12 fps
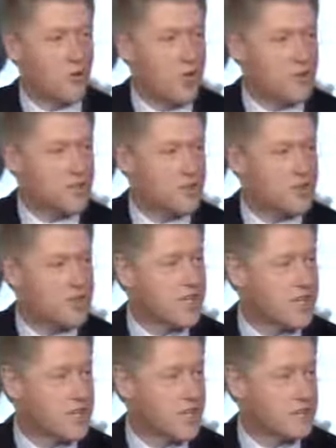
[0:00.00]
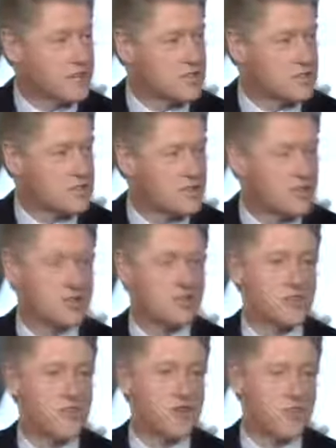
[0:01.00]
race for the technologies of the
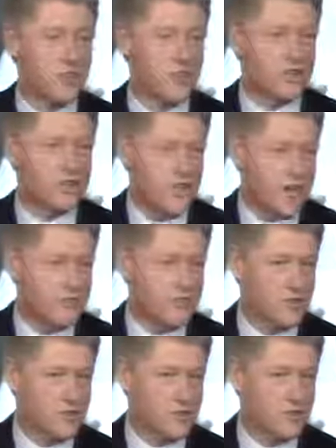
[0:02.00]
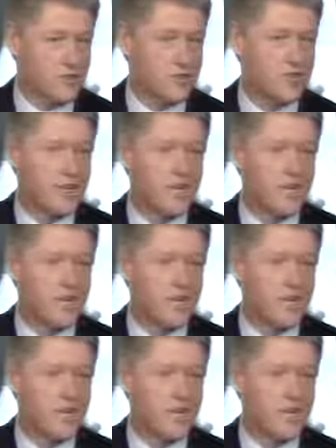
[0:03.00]
future and therefore the jobs of the future,